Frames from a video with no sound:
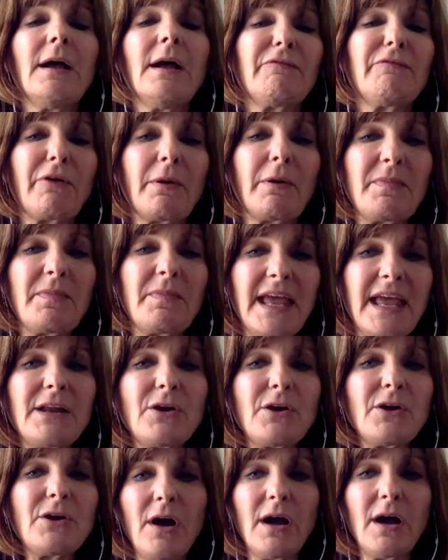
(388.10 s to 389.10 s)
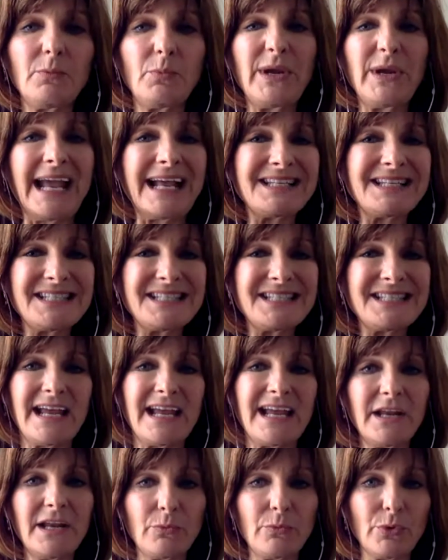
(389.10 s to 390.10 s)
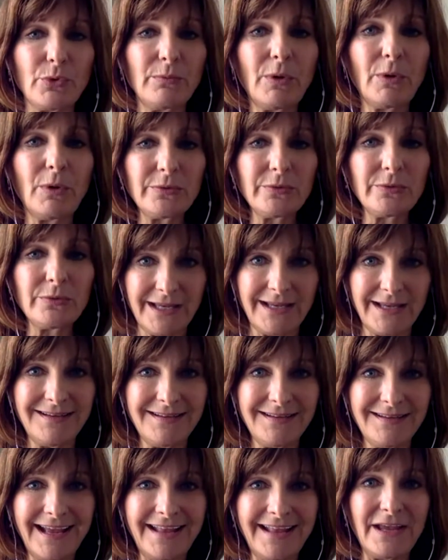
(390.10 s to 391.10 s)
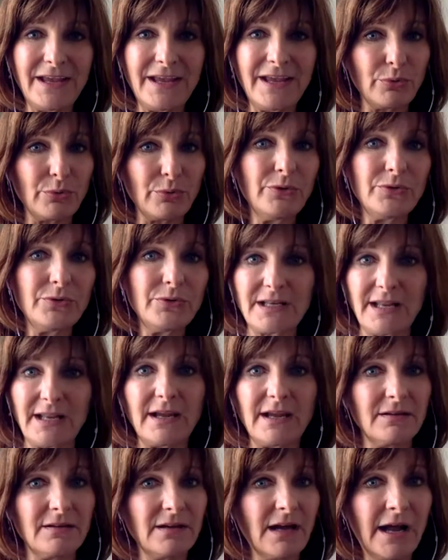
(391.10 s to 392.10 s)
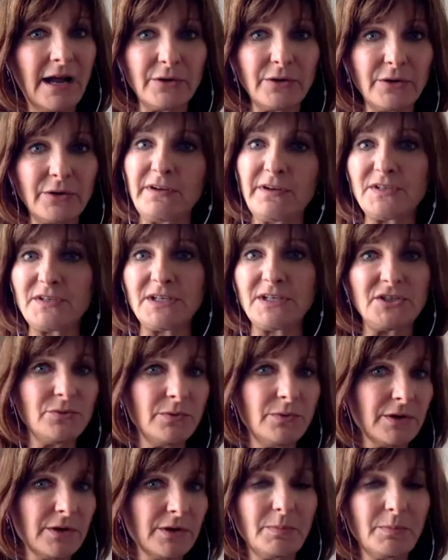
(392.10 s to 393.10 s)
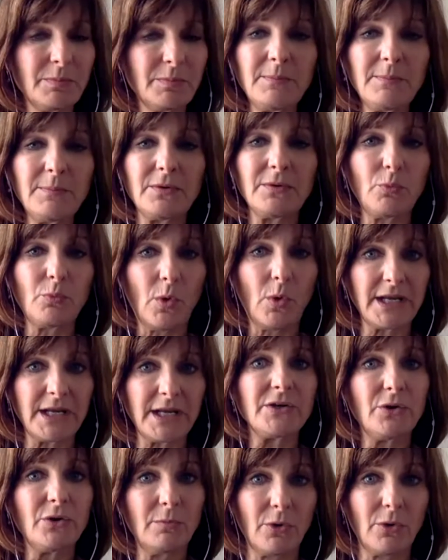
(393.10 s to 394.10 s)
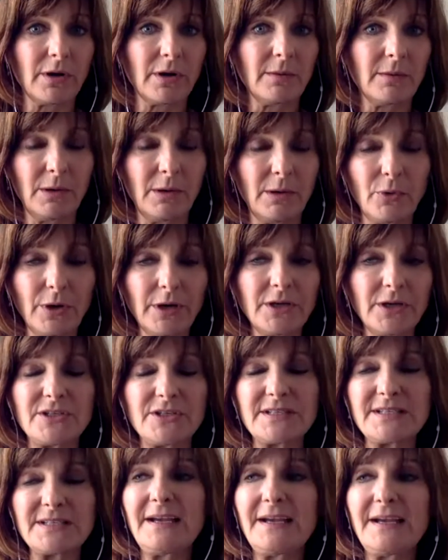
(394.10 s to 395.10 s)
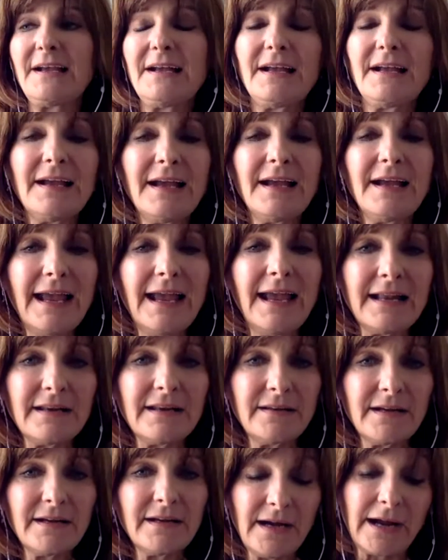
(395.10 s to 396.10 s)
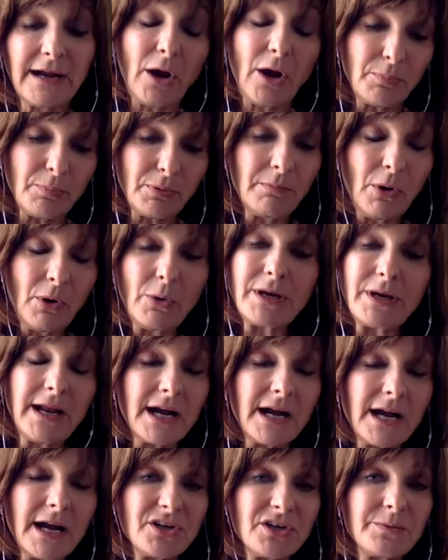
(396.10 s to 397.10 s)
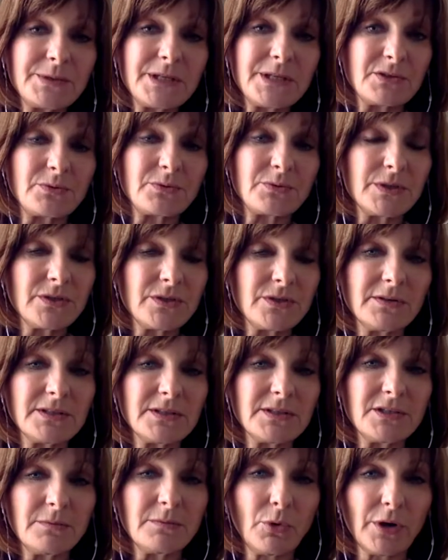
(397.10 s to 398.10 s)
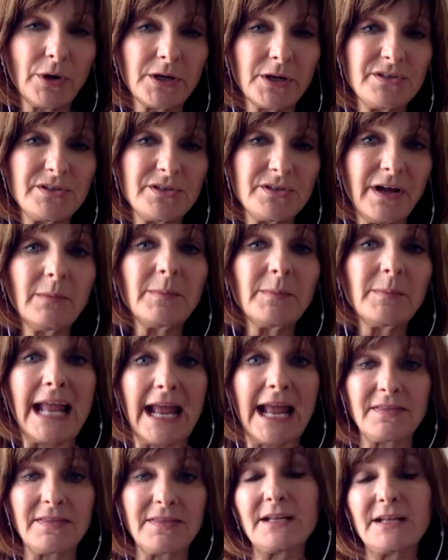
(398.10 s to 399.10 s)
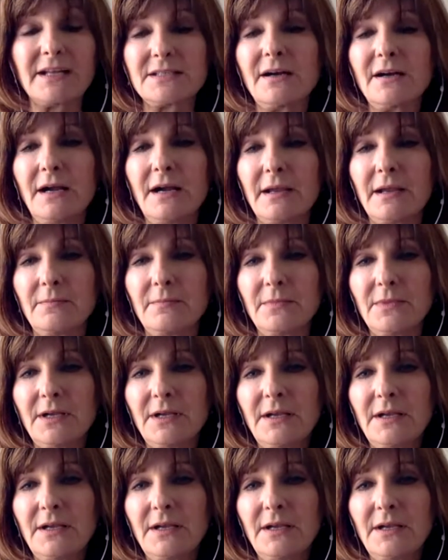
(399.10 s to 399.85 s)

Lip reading: From then on, we had standing room only, and they grew to like 150, 200 people wanting to know more about mortgages. And I got promoted, actually, as a result, into mortgage development at that time.